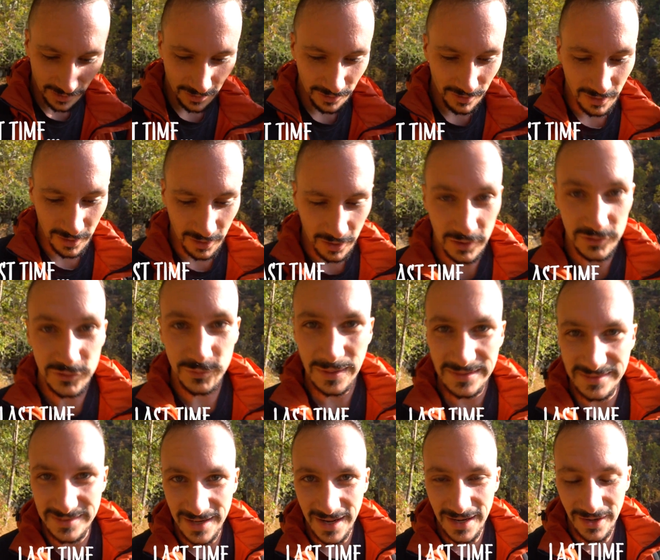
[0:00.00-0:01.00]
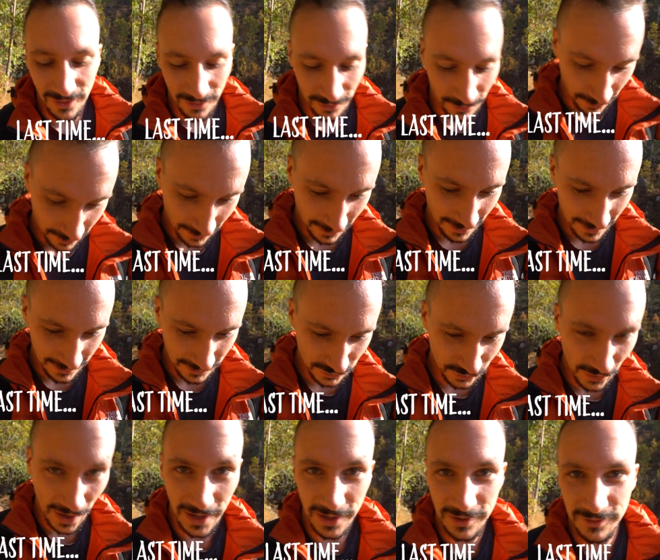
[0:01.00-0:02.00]
on our 20 day long
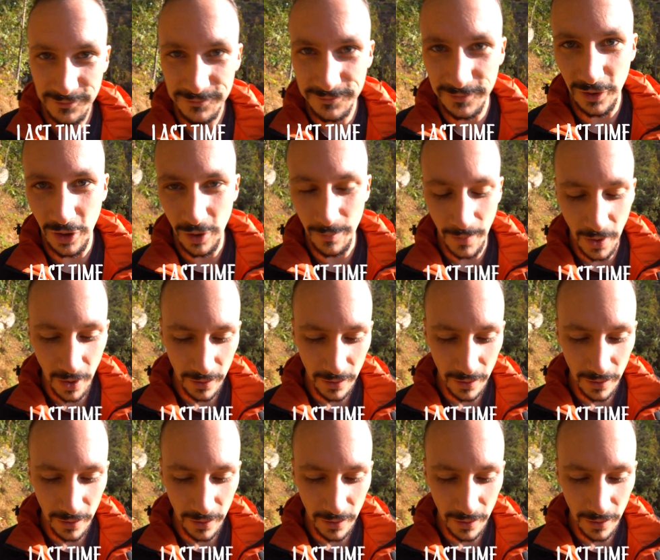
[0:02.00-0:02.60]
trek from